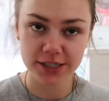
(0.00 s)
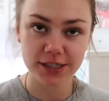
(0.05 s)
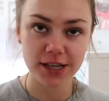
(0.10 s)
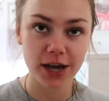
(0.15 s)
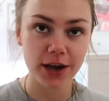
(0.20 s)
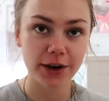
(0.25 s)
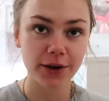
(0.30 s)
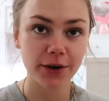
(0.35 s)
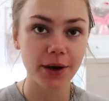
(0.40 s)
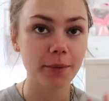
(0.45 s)
so
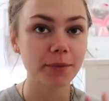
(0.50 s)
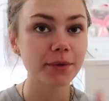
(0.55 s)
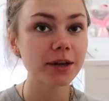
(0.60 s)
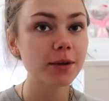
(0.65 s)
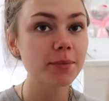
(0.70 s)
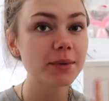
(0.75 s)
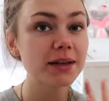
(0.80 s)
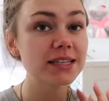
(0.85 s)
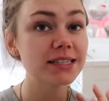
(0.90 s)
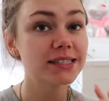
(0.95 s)
I'm
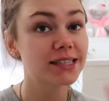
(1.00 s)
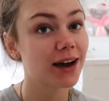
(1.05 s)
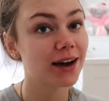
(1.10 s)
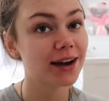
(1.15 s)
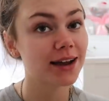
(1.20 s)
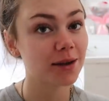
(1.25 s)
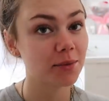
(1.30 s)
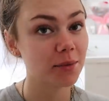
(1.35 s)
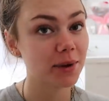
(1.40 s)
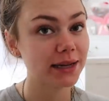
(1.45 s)
gonna be
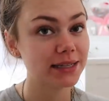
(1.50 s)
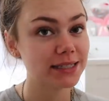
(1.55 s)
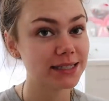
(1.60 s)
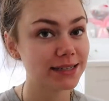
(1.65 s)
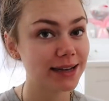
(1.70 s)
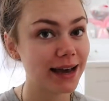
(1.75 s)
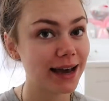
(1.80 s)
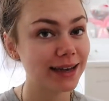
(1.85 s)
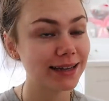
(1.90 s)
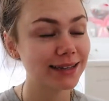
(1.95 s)
dyeing mine
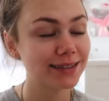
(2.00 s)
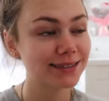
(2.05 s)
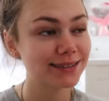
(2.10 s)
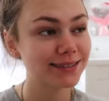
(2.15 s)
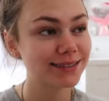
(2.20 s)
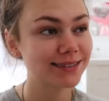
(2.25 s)
today.